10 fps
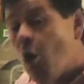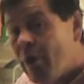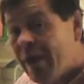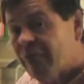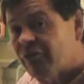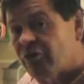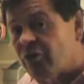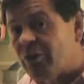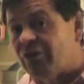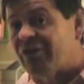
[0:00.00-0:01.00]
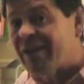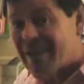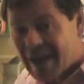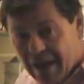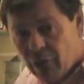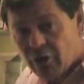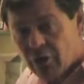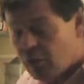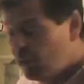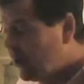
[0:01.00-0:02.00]
All we have to do is take that
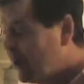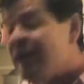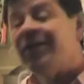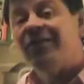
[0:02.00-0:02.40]
alcohol,